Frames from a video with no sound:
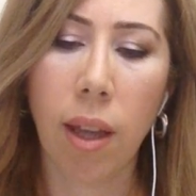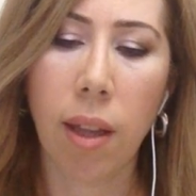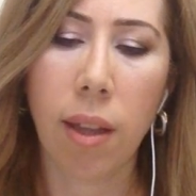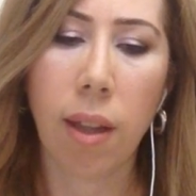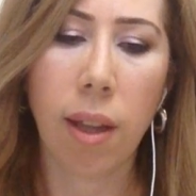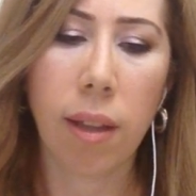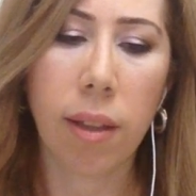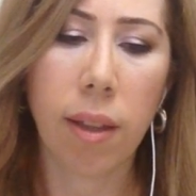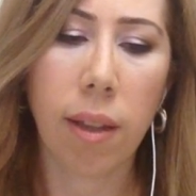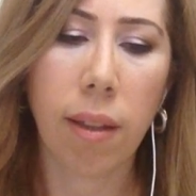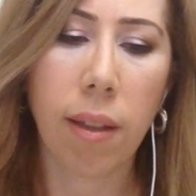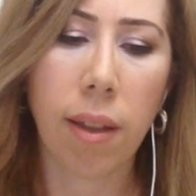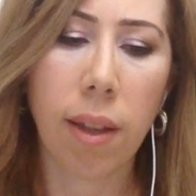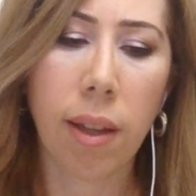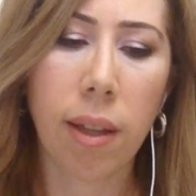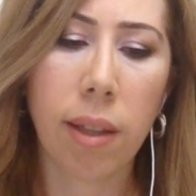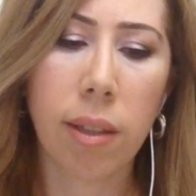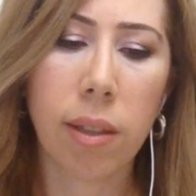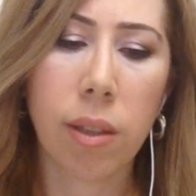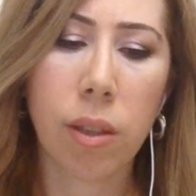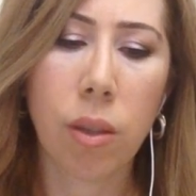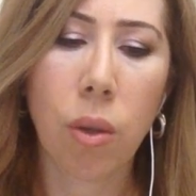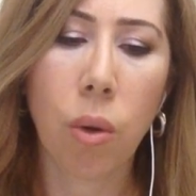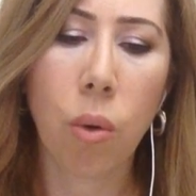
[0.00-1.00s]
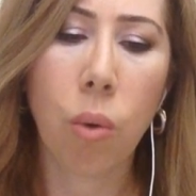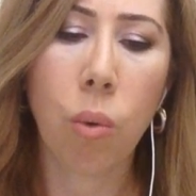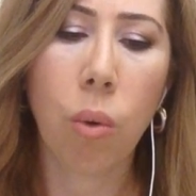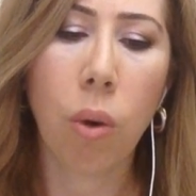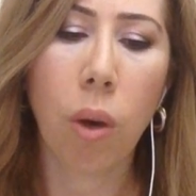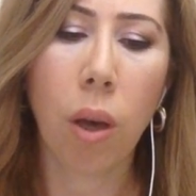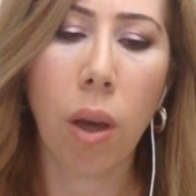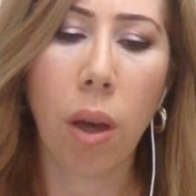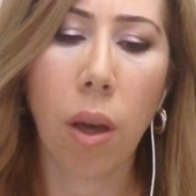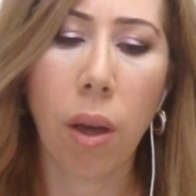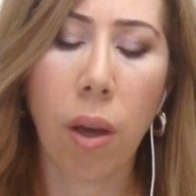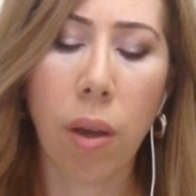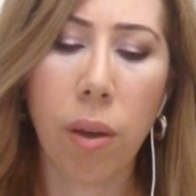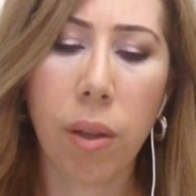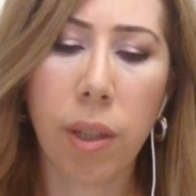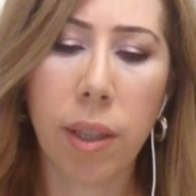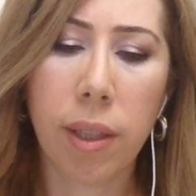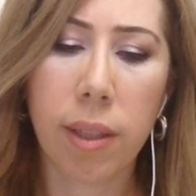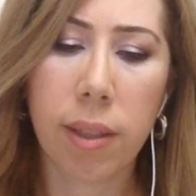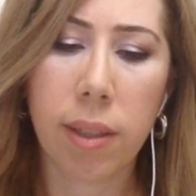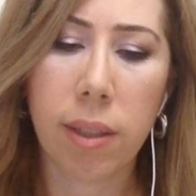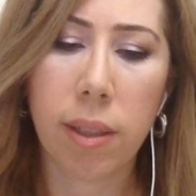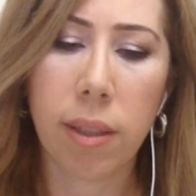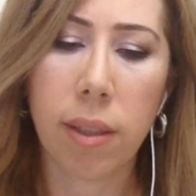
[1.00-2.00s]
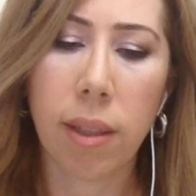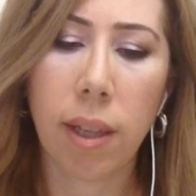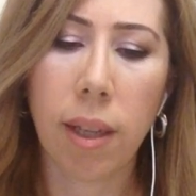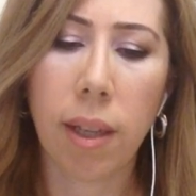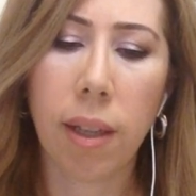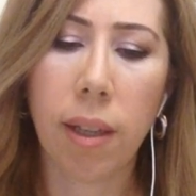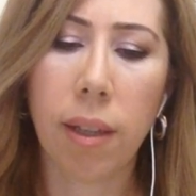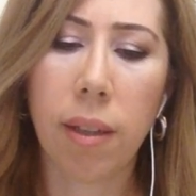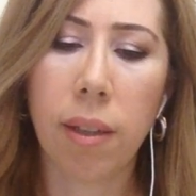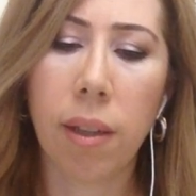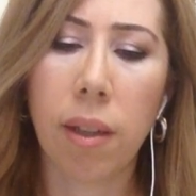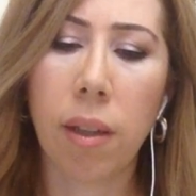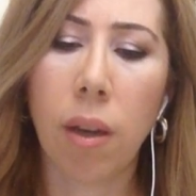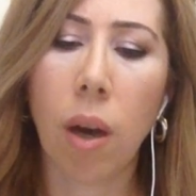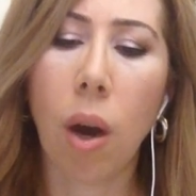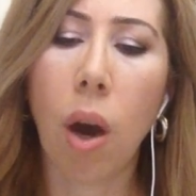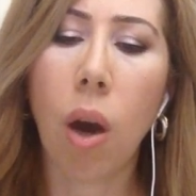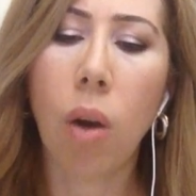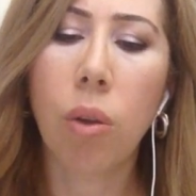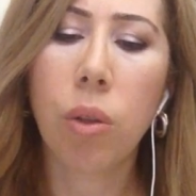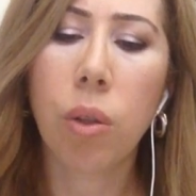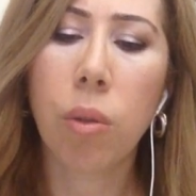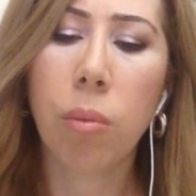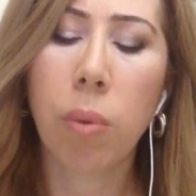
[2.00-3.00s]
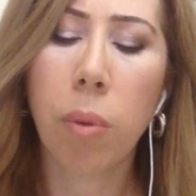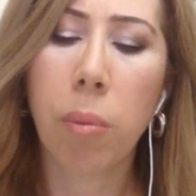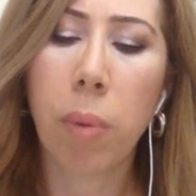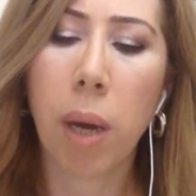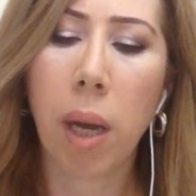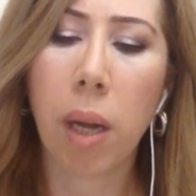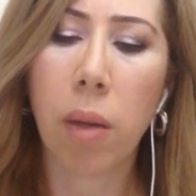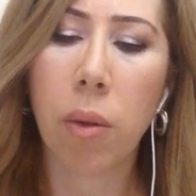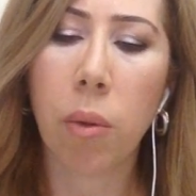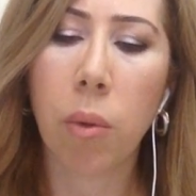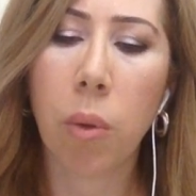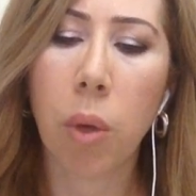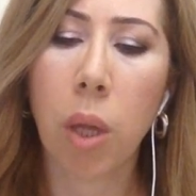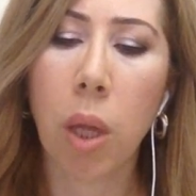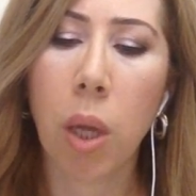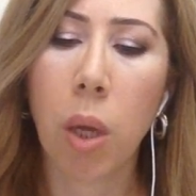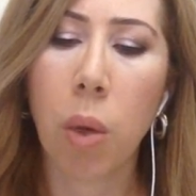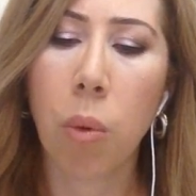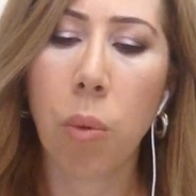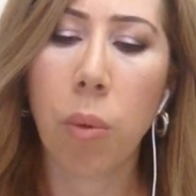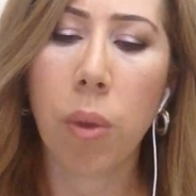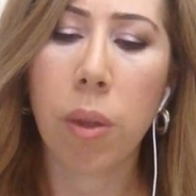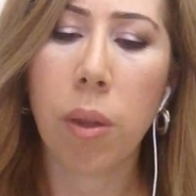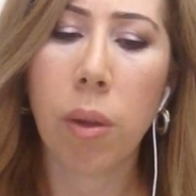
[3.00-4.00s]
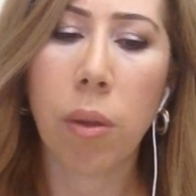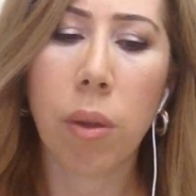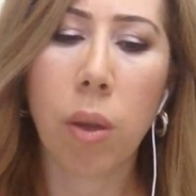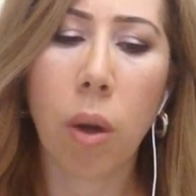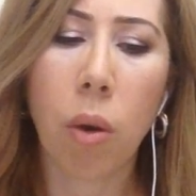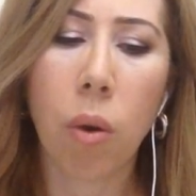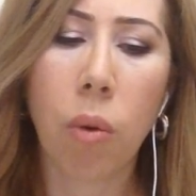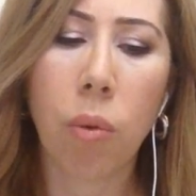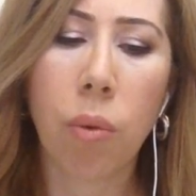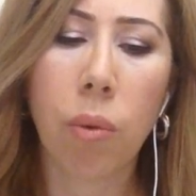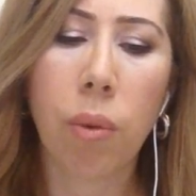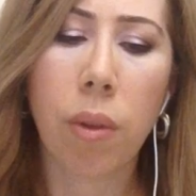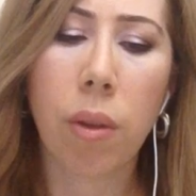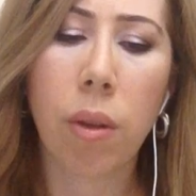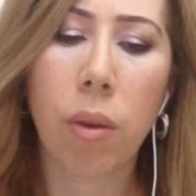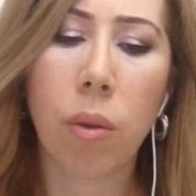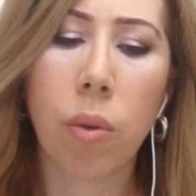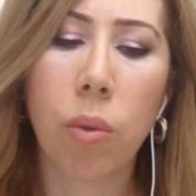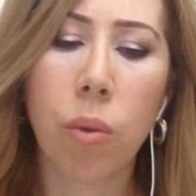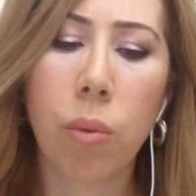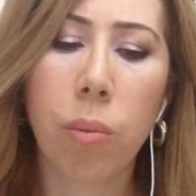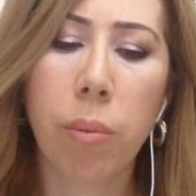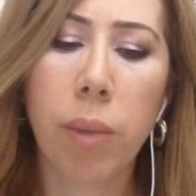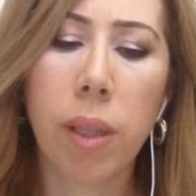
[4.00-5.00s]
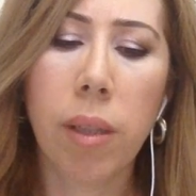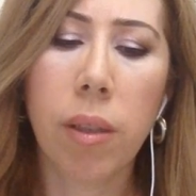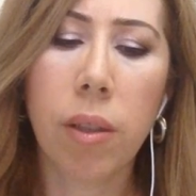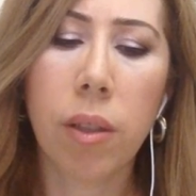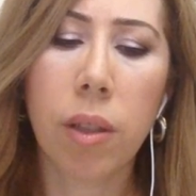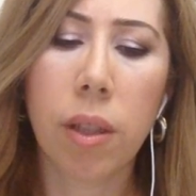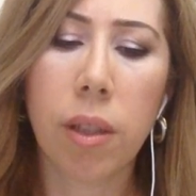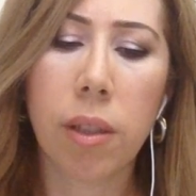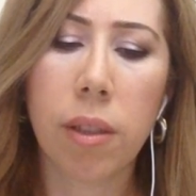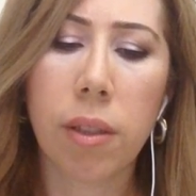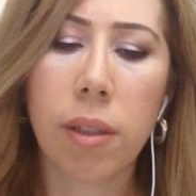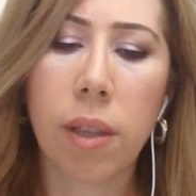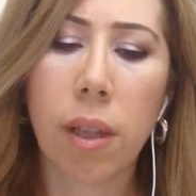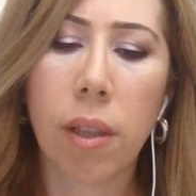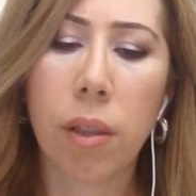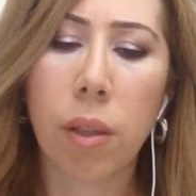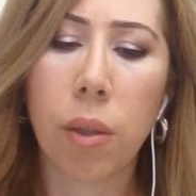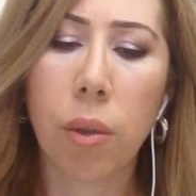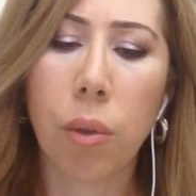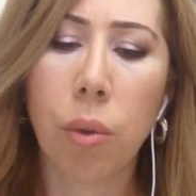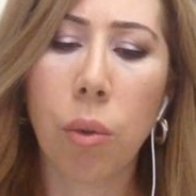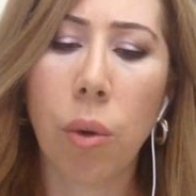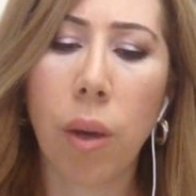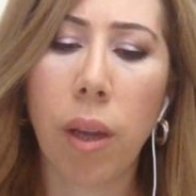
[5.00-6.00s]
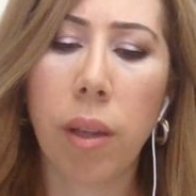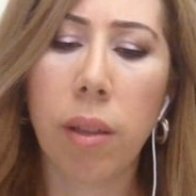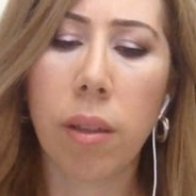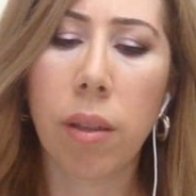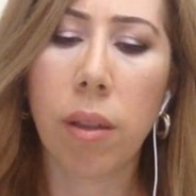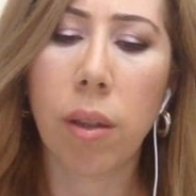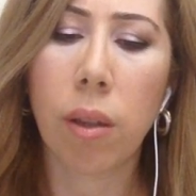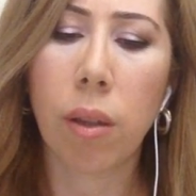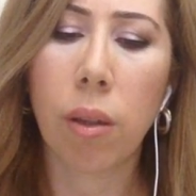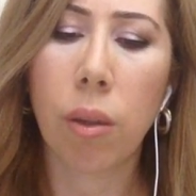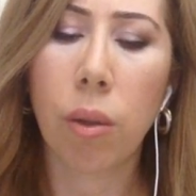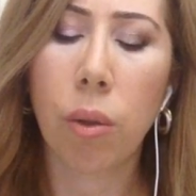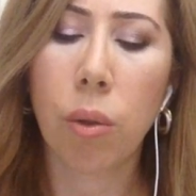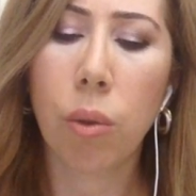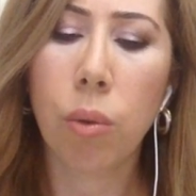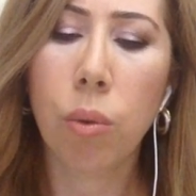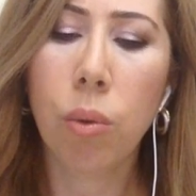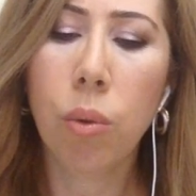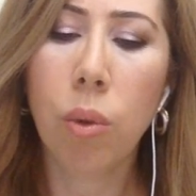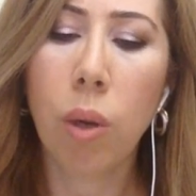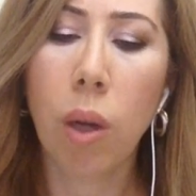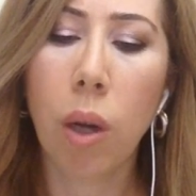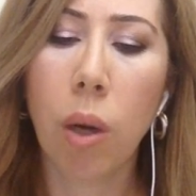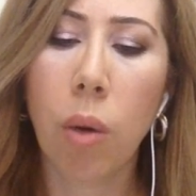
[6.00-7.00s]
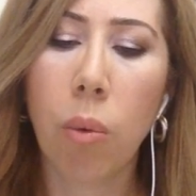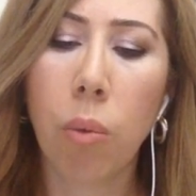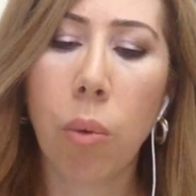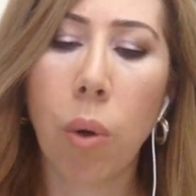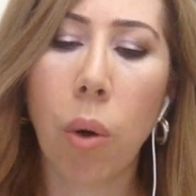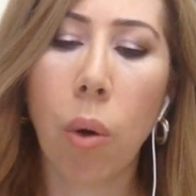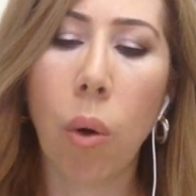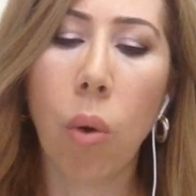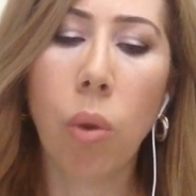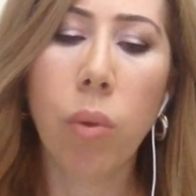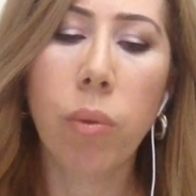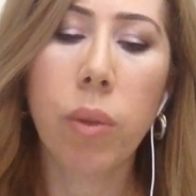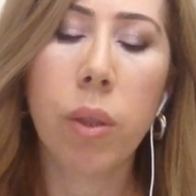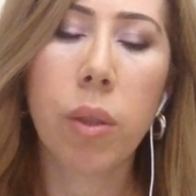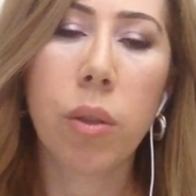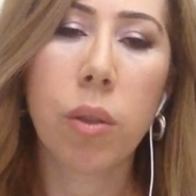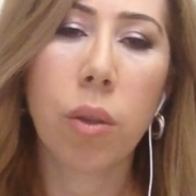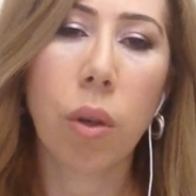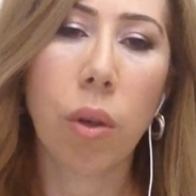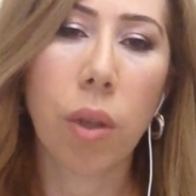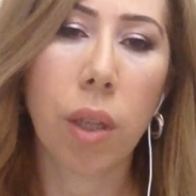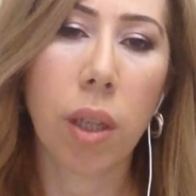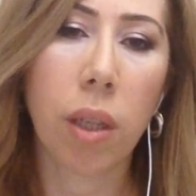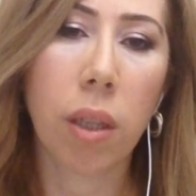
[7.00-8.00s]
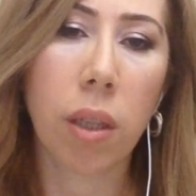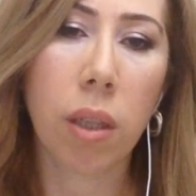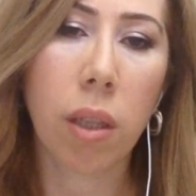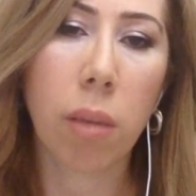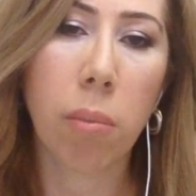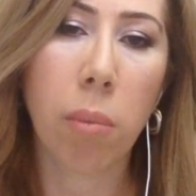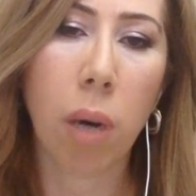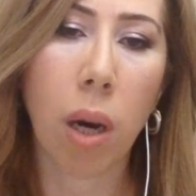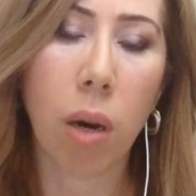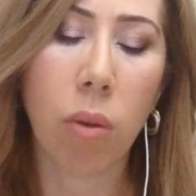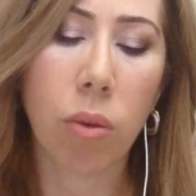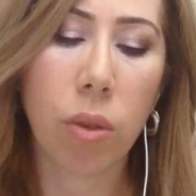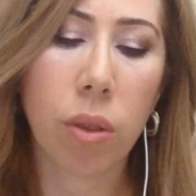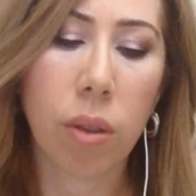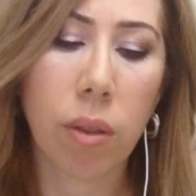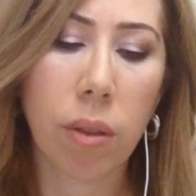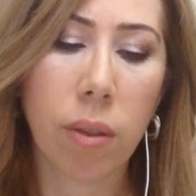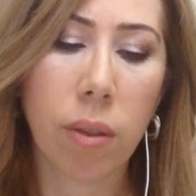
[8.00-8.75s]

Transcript: that they saw her yesterday in an automobile with one of those millionaires that you and Lou were always talking about.